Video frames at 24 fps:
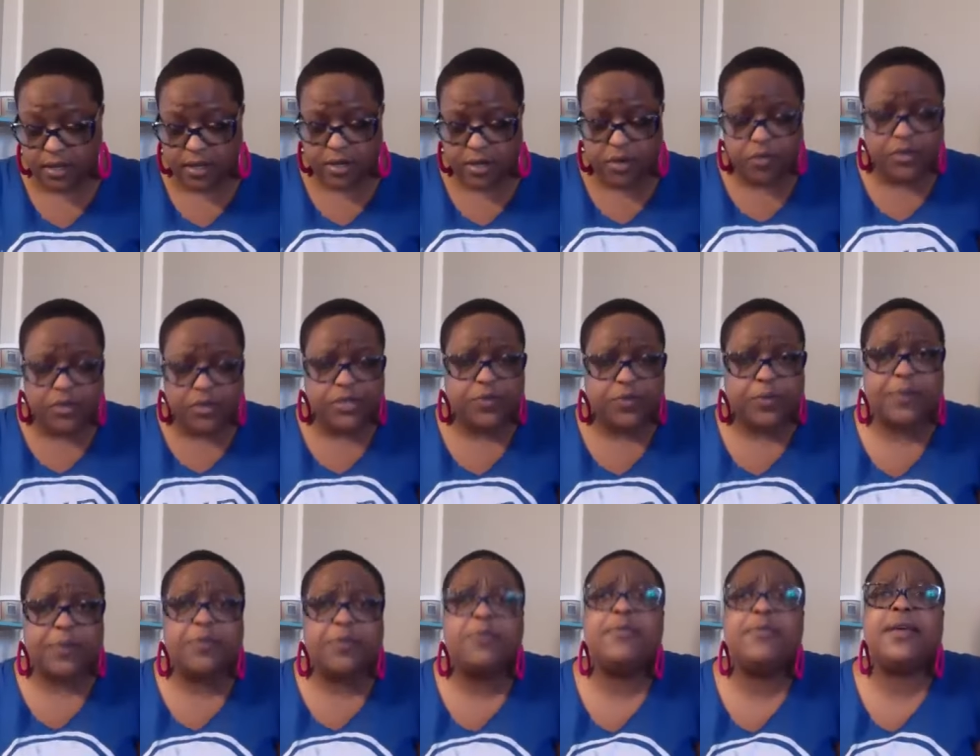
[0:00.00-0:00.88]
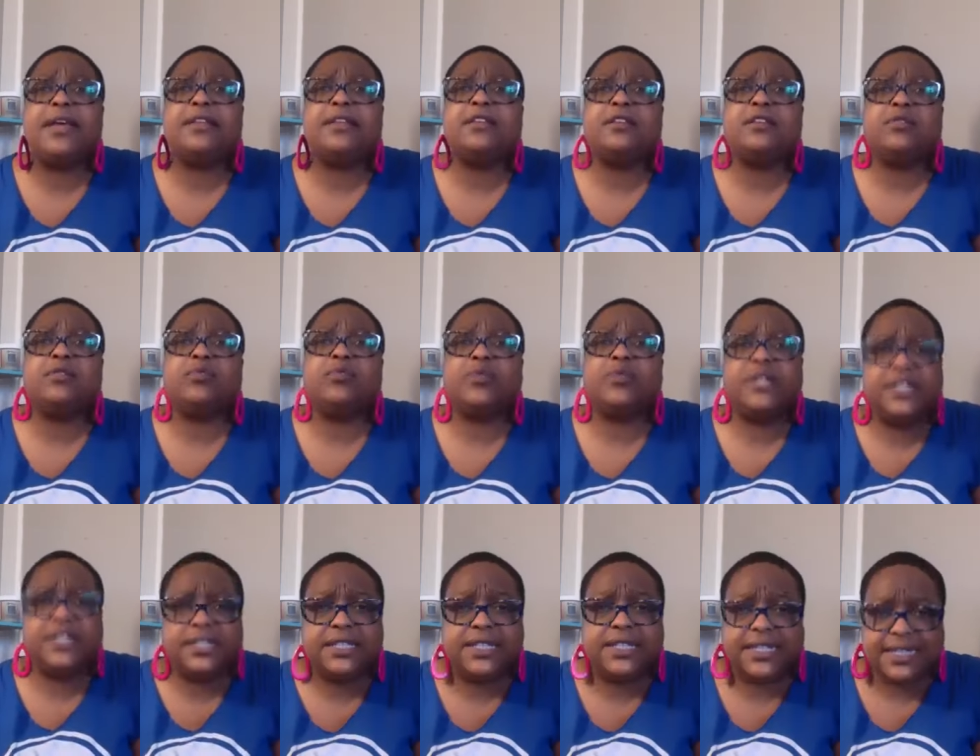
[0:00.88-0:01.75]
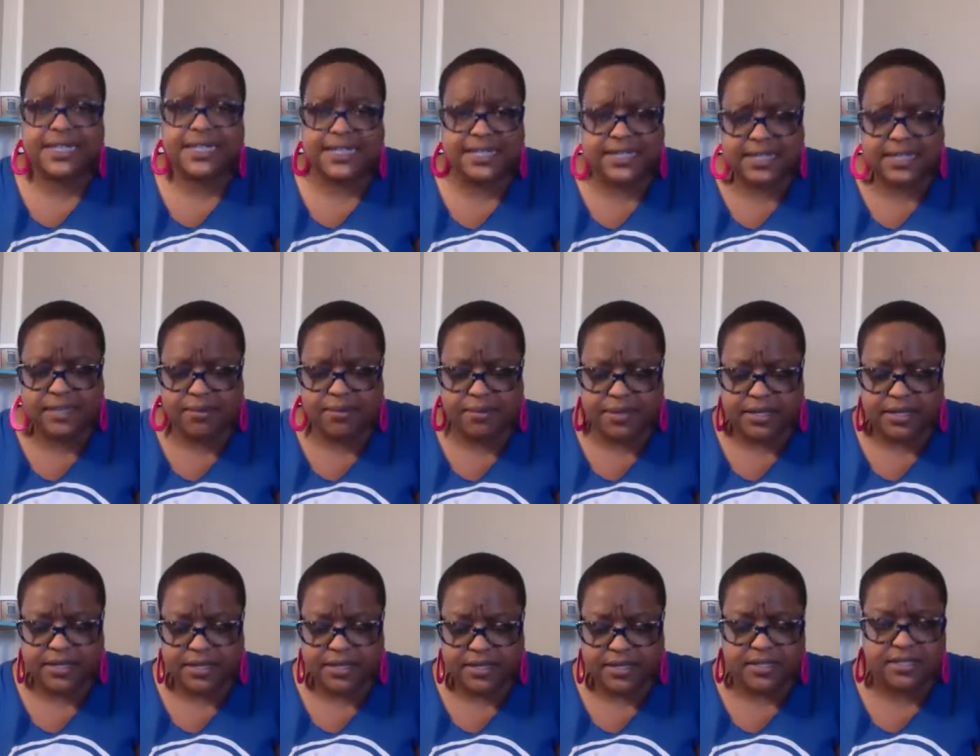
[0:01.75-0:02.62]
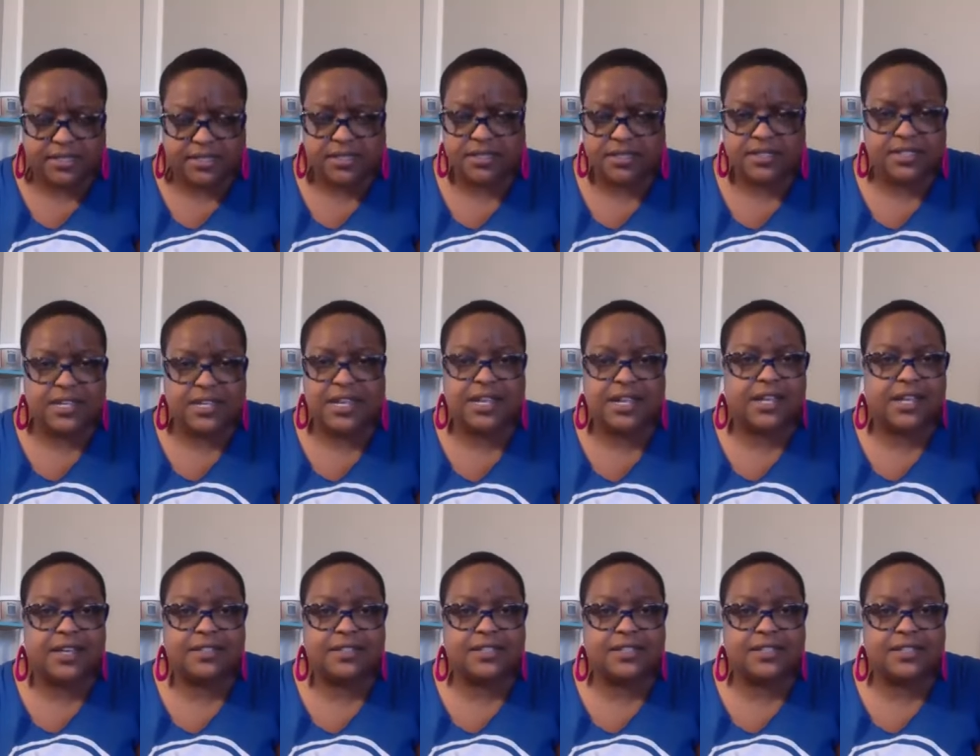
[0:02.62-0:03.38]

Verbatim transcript: which people make look really easy, but it's just not.